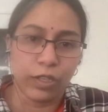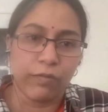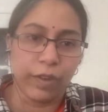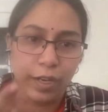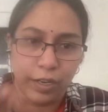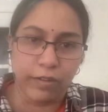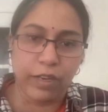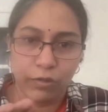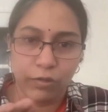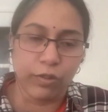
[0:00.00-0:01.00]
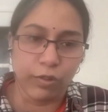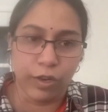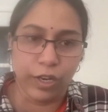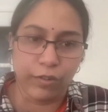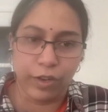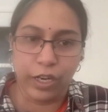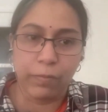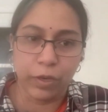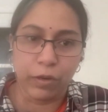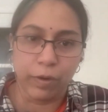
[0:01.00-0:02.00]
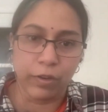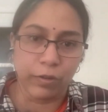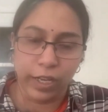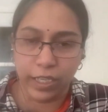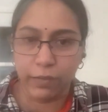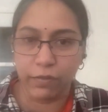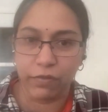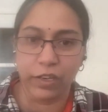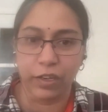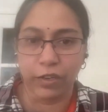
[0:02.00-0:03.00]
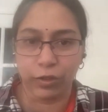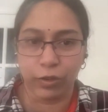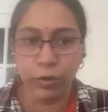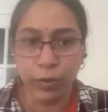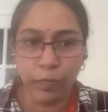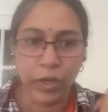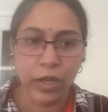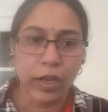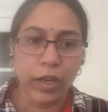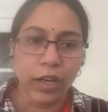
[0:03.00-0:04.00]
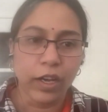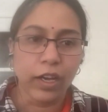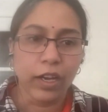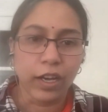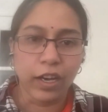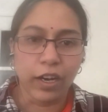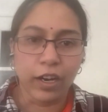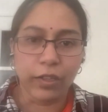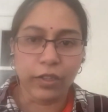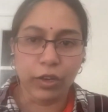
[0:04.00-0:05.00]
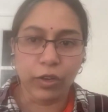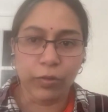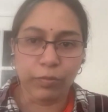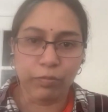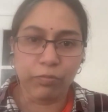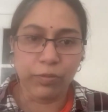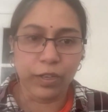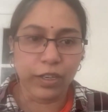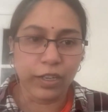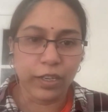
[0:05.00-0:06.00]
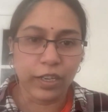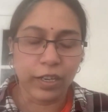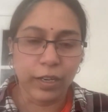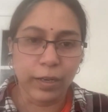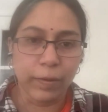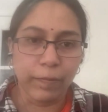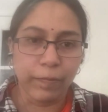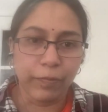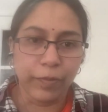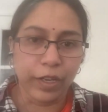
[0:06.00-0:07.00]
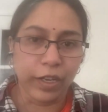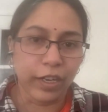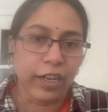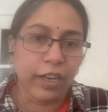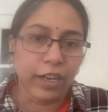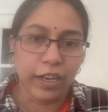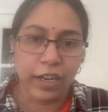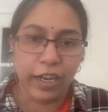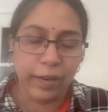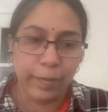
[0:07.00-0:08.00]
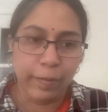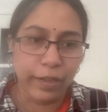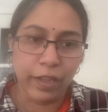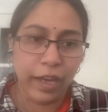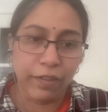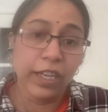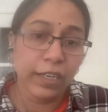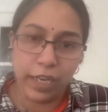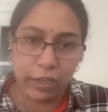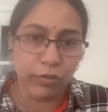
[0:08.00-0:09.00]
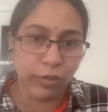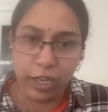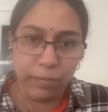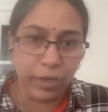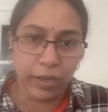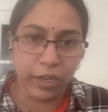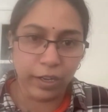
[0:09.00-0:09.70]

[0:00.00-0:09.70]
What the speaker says: somewhere and try to, read up compared to, like, say, 15 years ago. So um, I think it's natural. I mean,